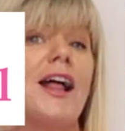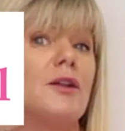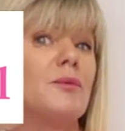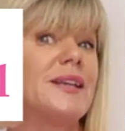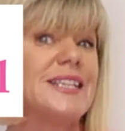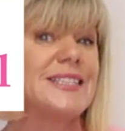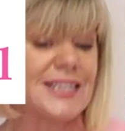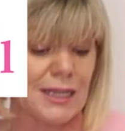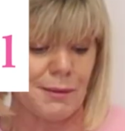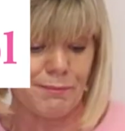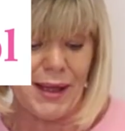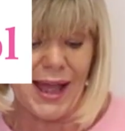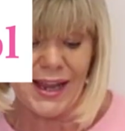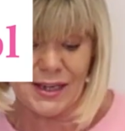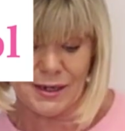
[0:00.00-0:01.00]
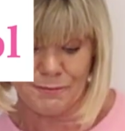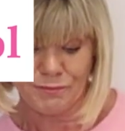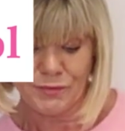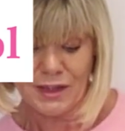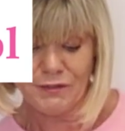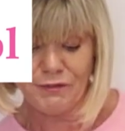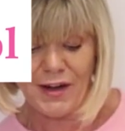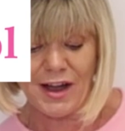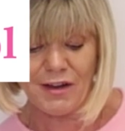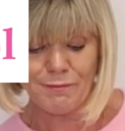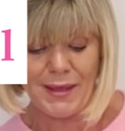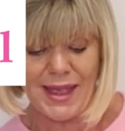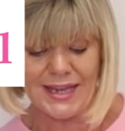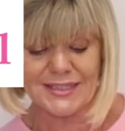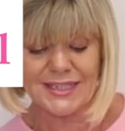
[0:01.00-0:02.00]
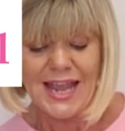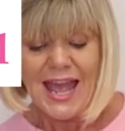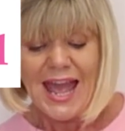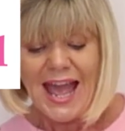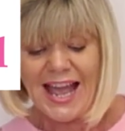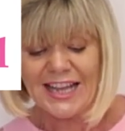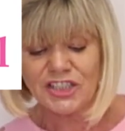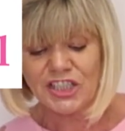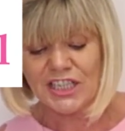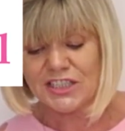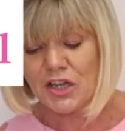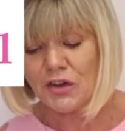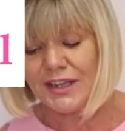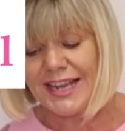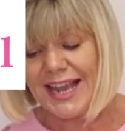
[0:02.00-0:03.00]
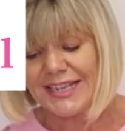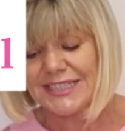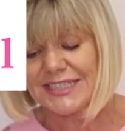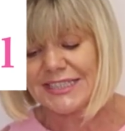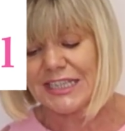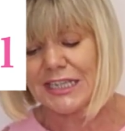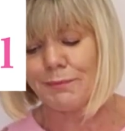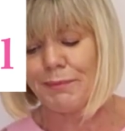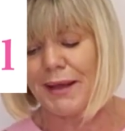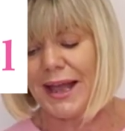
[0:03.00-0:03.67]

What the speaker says: Elwyn is in the back far bed and she's only getting to see the